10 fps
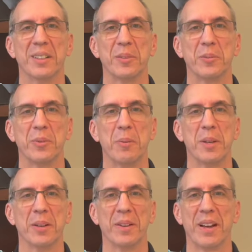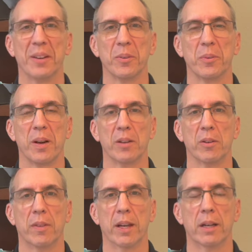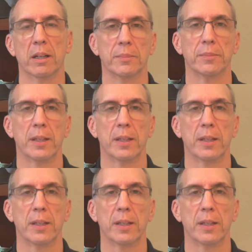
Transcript: roaming around while you're there.